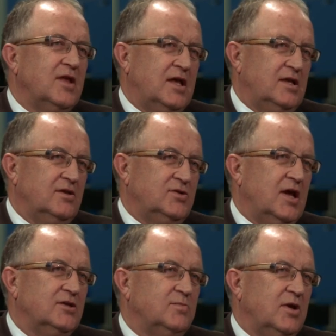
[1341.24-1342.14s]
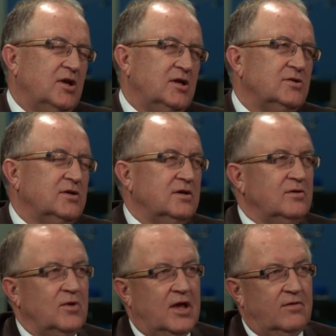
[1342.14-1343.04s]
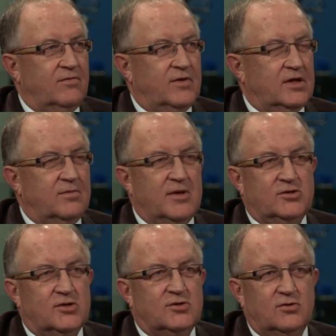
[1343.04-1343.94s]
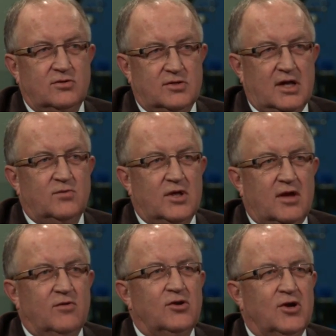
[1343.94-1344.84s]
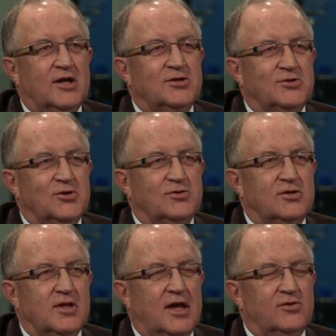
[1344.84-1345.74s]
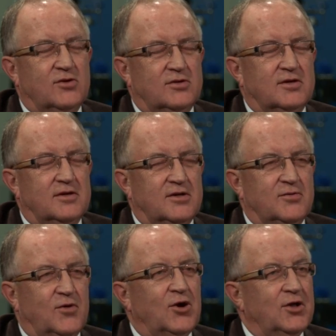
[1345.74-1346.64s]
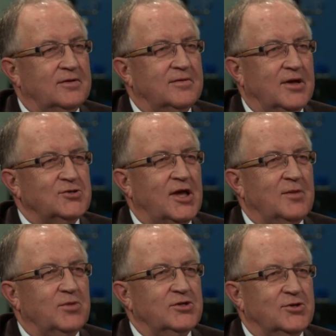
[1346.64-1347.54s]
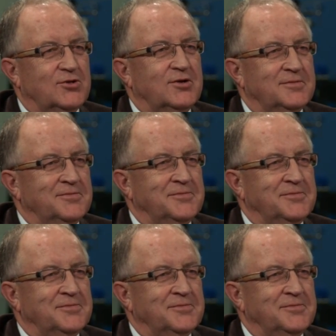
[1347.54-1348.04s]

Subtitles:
that sense, but it is we have domestic students and we have international students in that, so it's a very exciting place to learn.